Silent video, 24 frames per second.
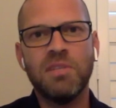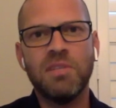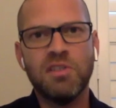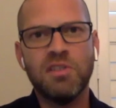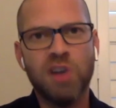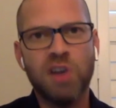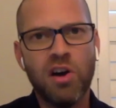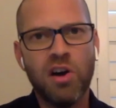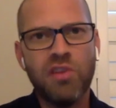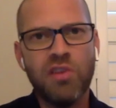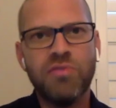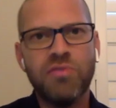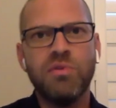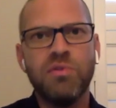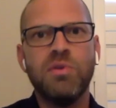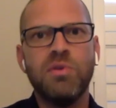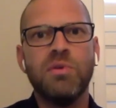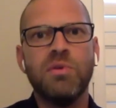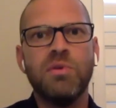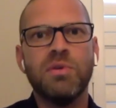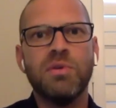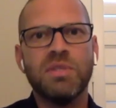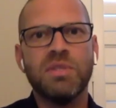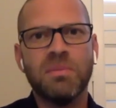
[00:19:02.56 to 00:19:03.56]
to talk
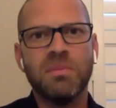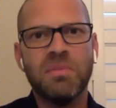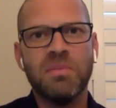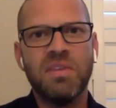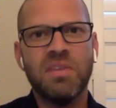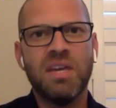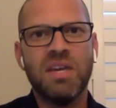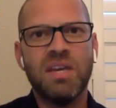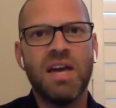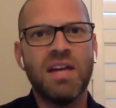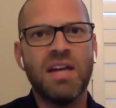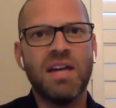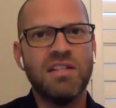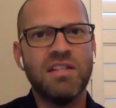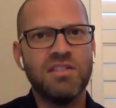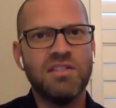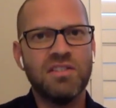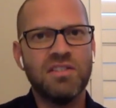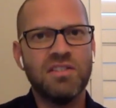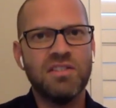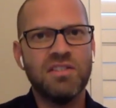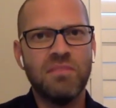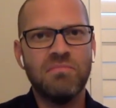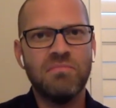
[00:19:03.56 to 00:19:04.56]
through or something, I can just
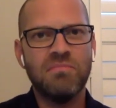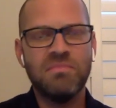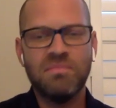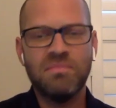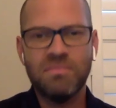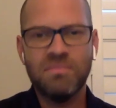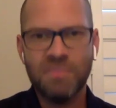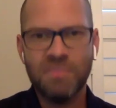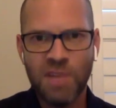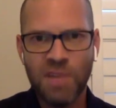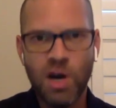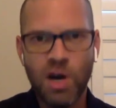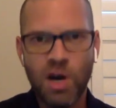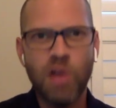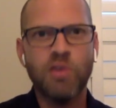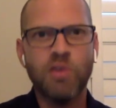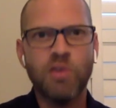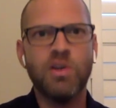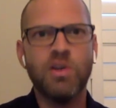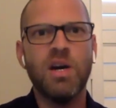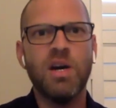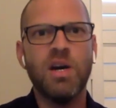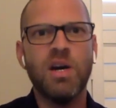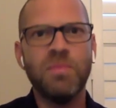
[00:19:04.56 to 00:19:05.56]
go call
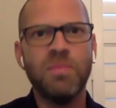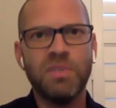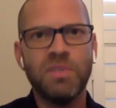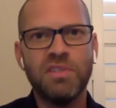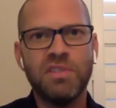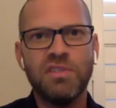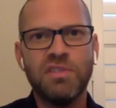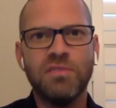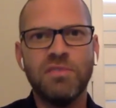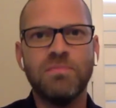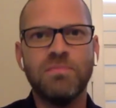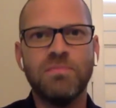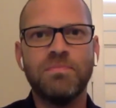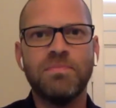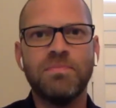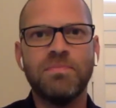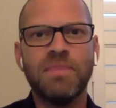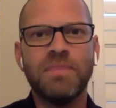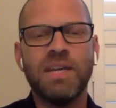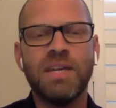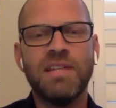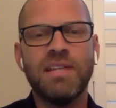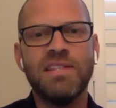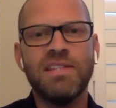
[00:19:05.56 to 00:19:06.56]
her up and she'll
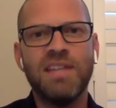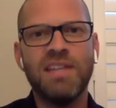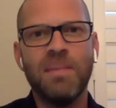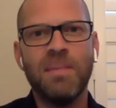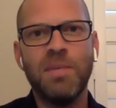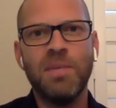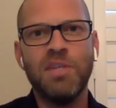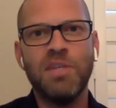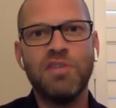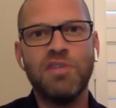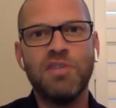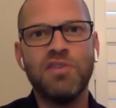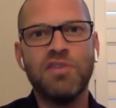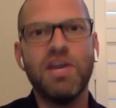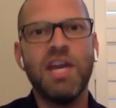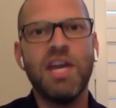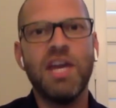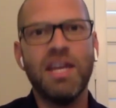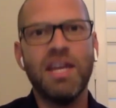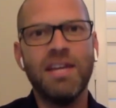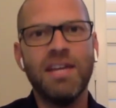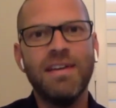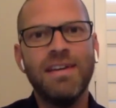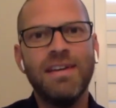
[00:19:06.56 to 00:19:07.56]
kind of set me straight.